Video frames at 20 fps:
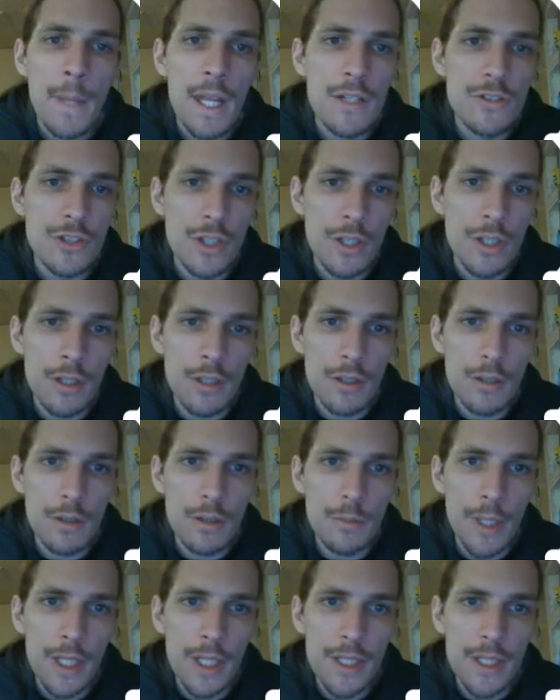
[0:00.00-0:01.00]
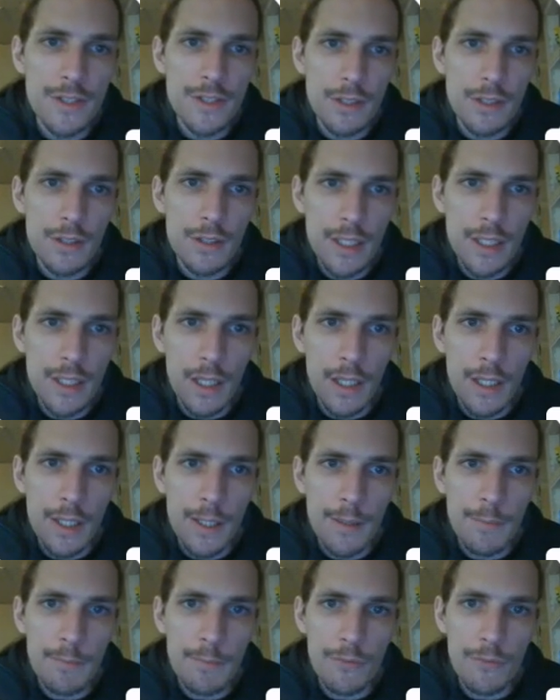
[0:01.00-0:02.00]
So basically,
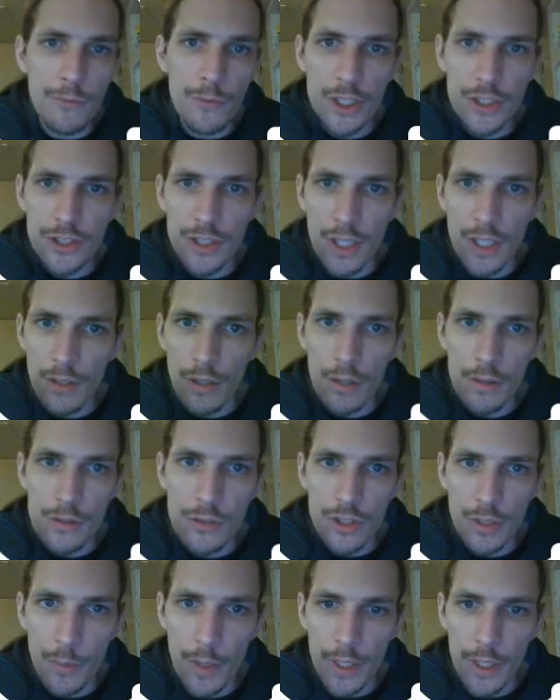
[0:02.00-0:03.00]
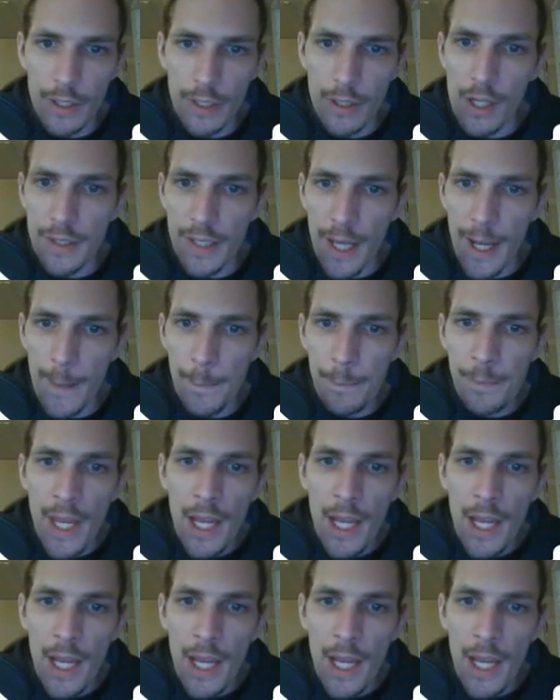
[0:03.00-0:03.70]
for $69, I went and got that.